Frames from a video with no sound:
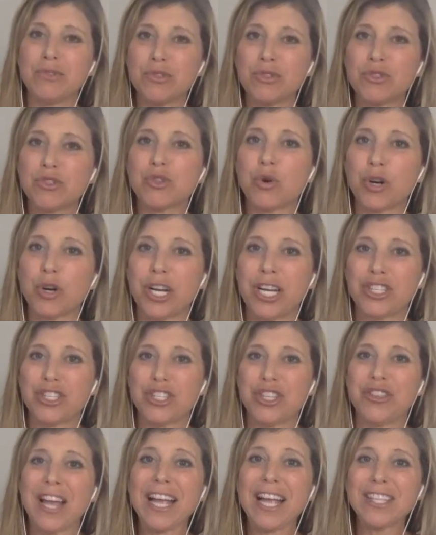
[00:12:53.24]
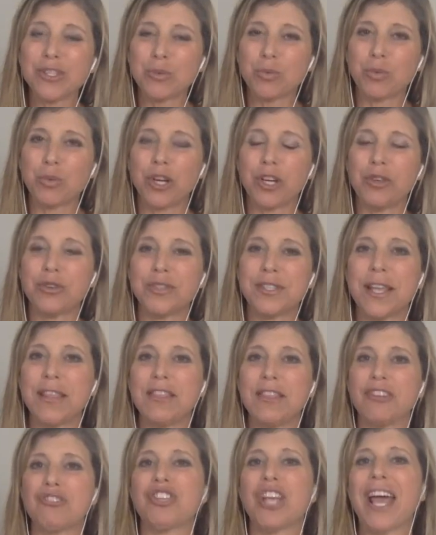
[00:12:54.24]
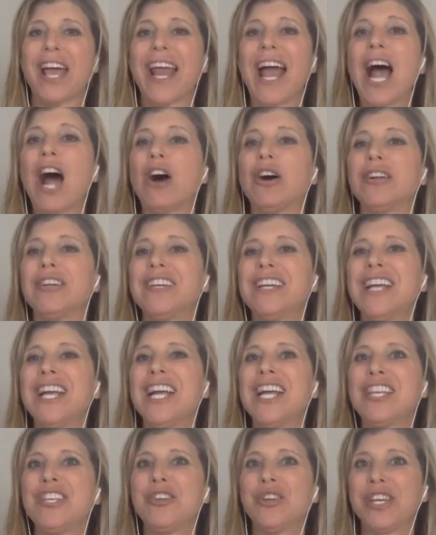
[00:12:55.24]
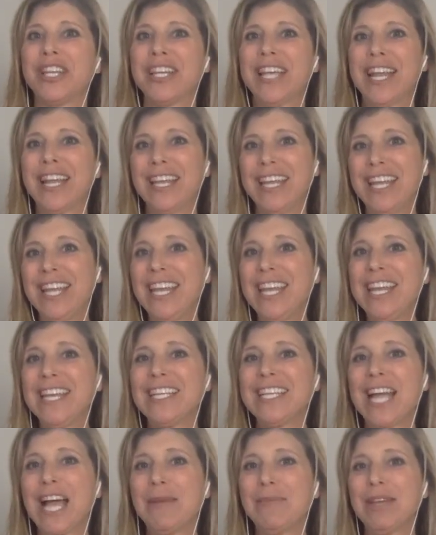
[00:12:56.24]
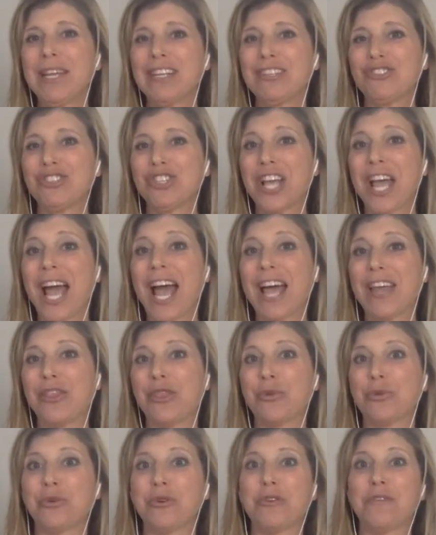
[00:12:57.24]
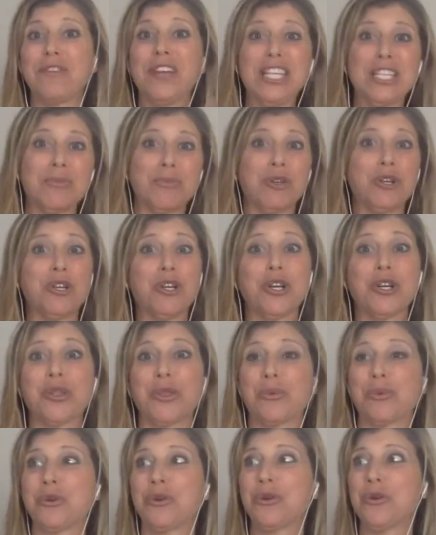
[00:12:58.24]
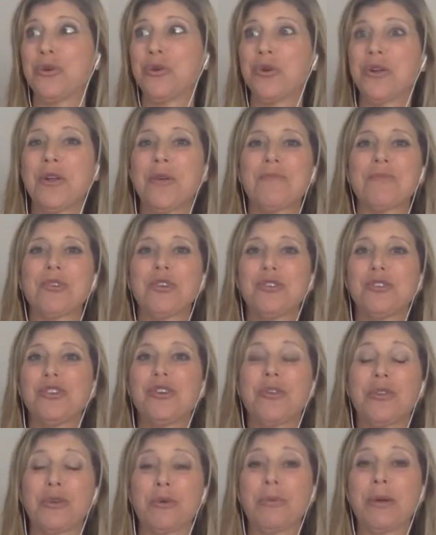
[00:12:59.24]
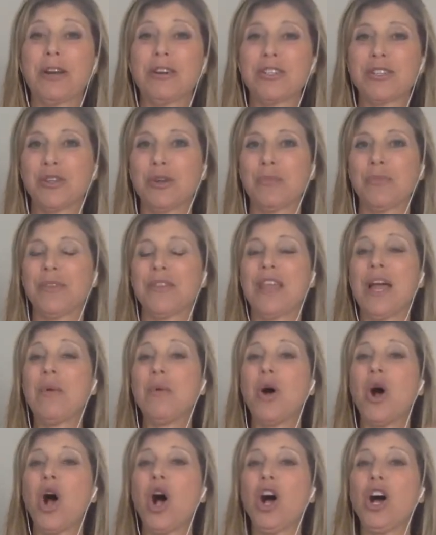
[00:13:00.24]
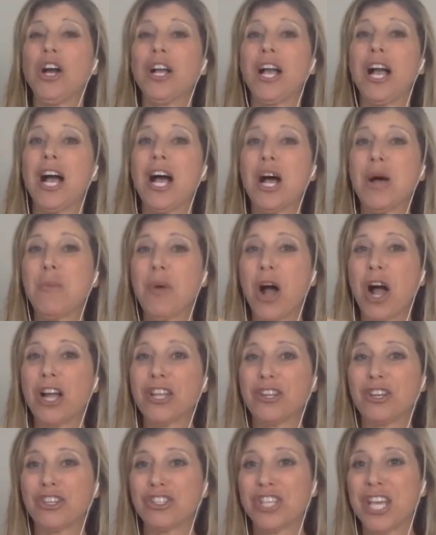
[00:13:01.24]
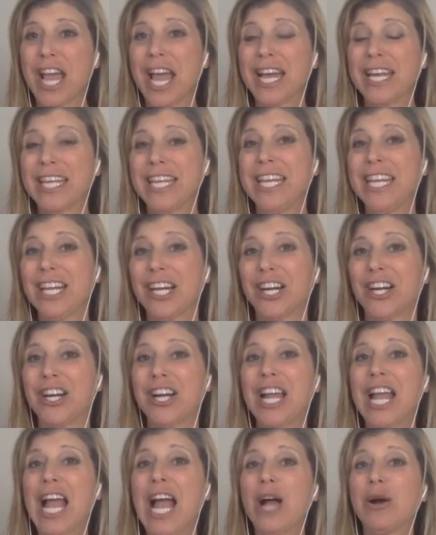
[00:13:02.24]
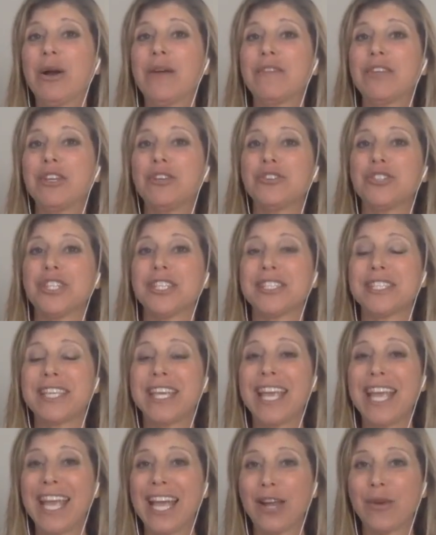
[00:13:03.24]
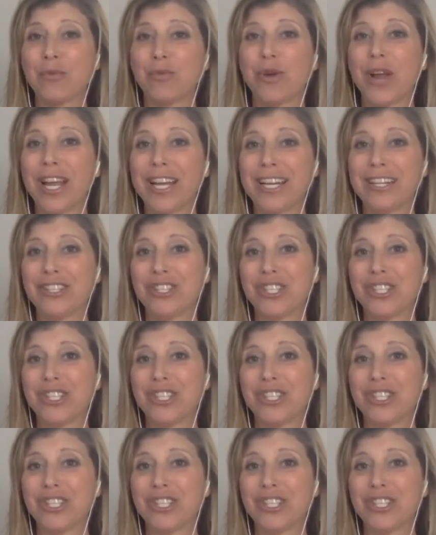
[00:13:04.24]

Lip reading: storage. That's where you send the chat out. You could get incoming chat through Facebook, through YouTube, through Periscope, and that will all come on your chat here. However, you just can't write a